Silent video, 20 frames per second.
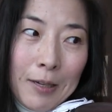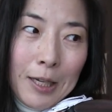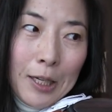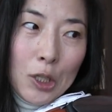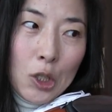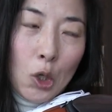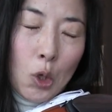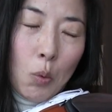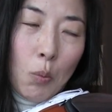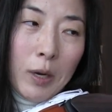
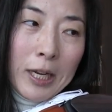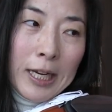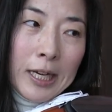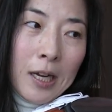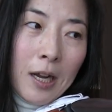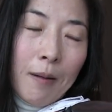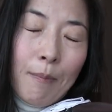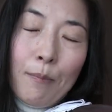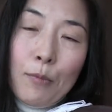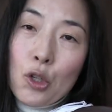So when it
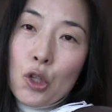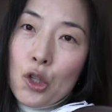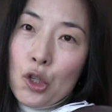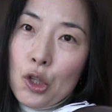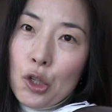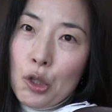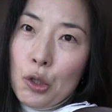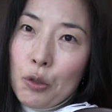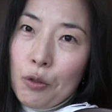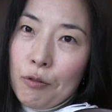comes
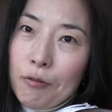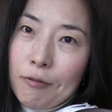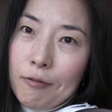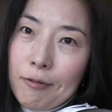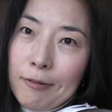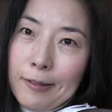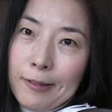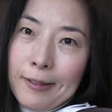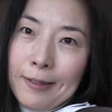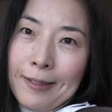
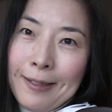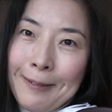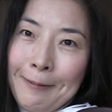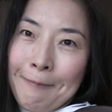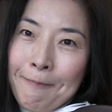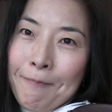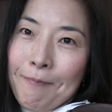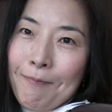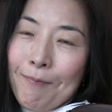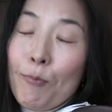to
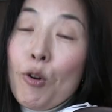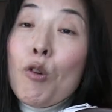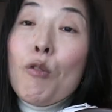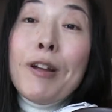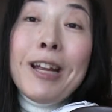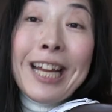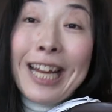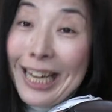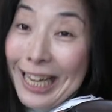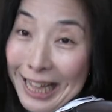
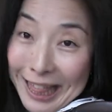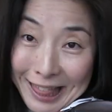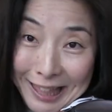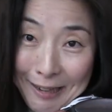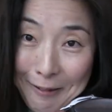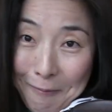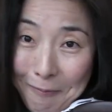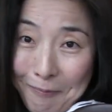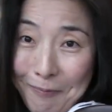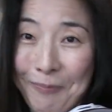moving
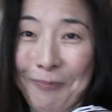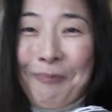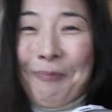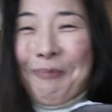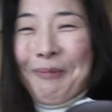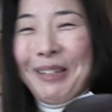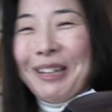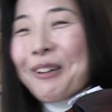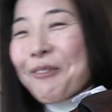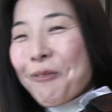anything,
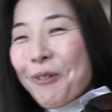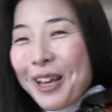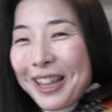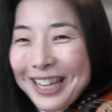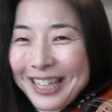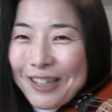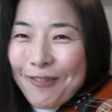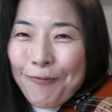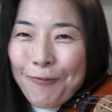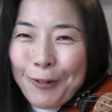whether
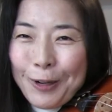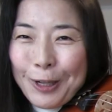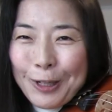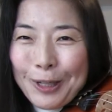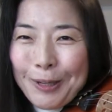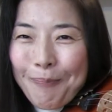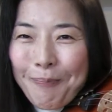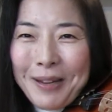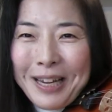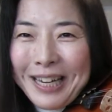it's
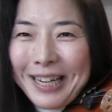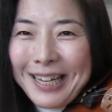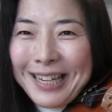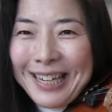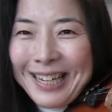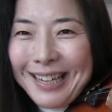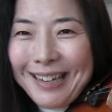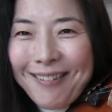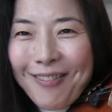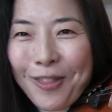first,
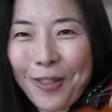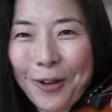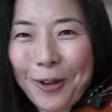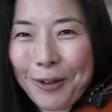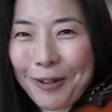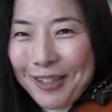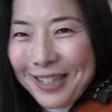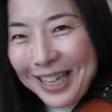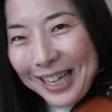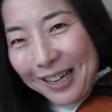pinky,
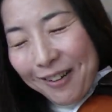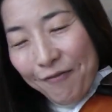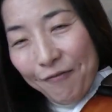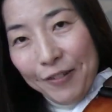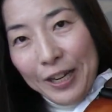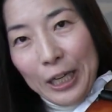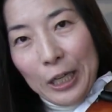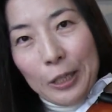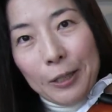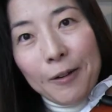third, second
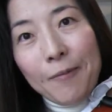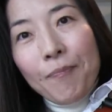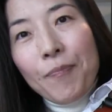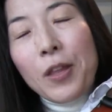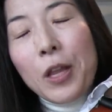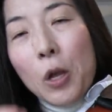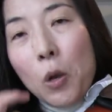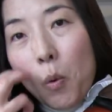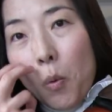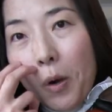finger,
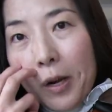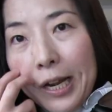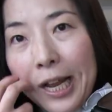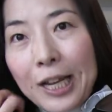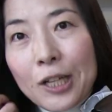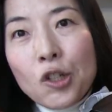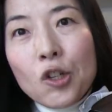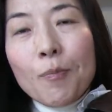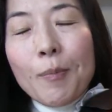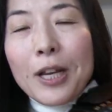one
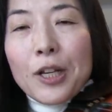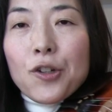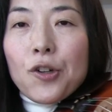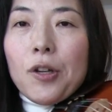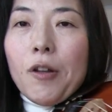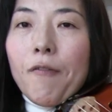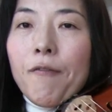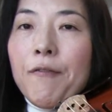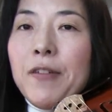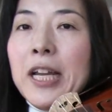has to make sure
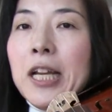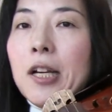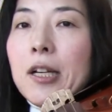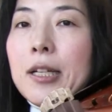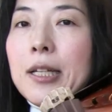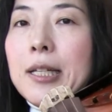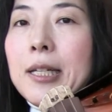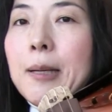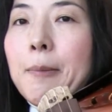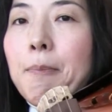the
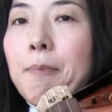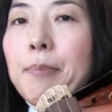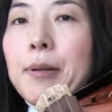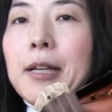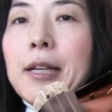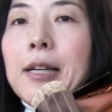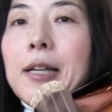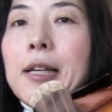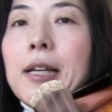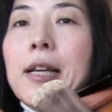fingertip
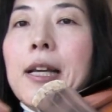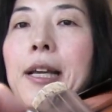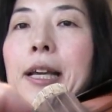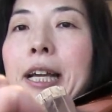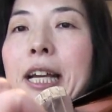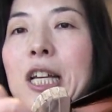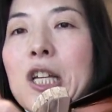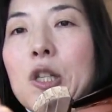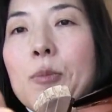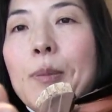
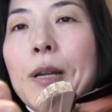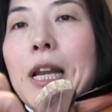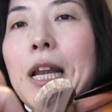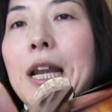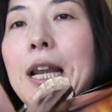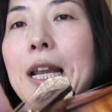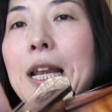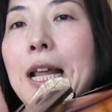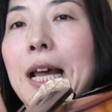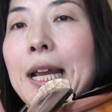has
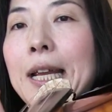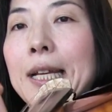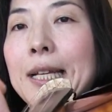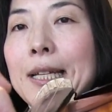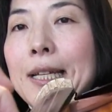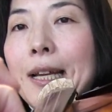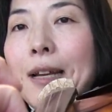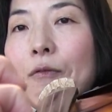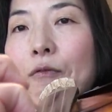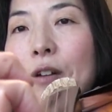been
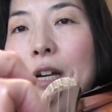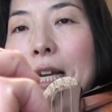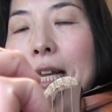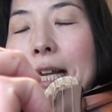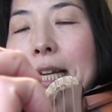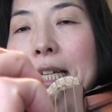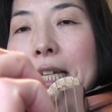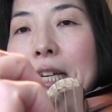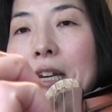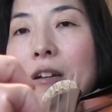light and
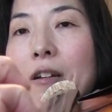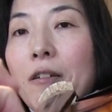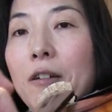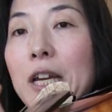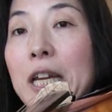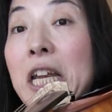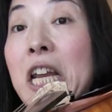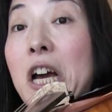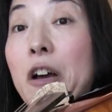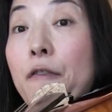relaxed
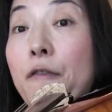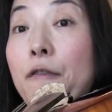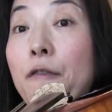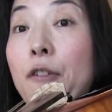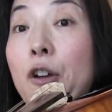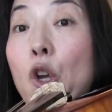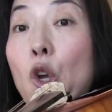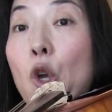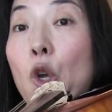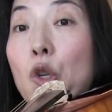
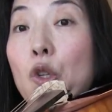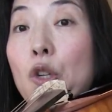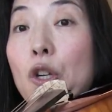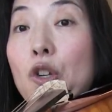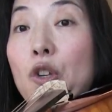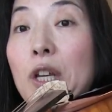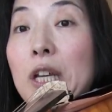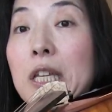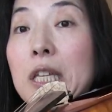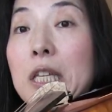enough so
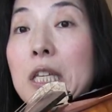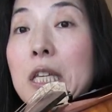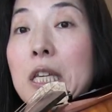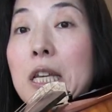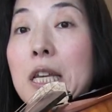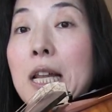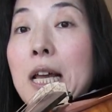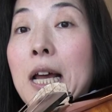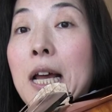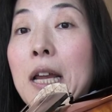you can
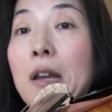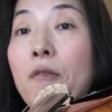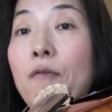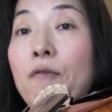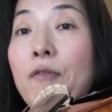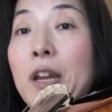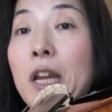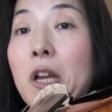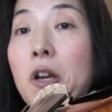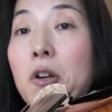slide
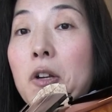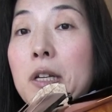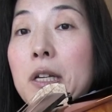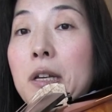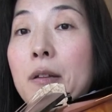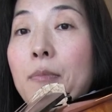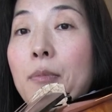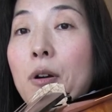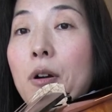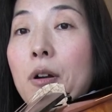
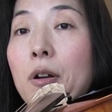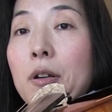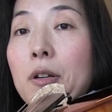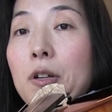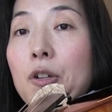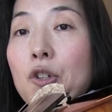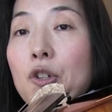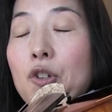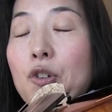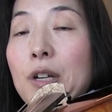fingertip on
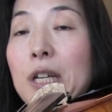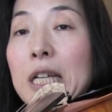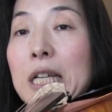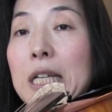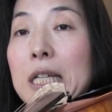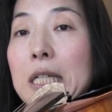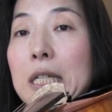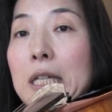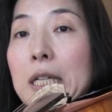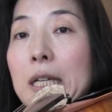the string
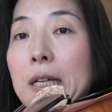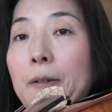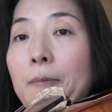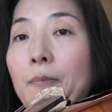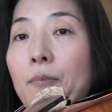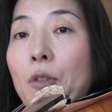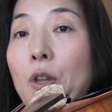easily.